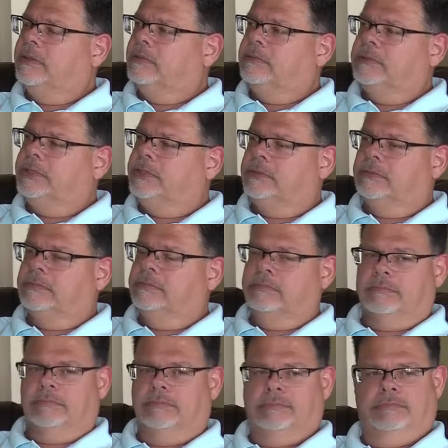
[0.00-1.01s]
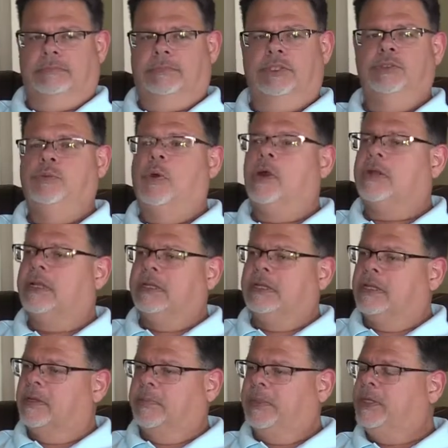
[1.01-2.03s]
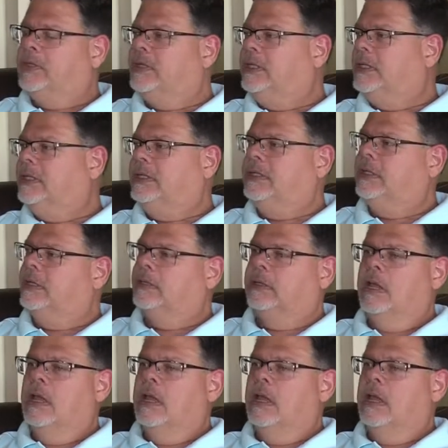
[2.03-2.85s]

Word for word: to do work in the community, and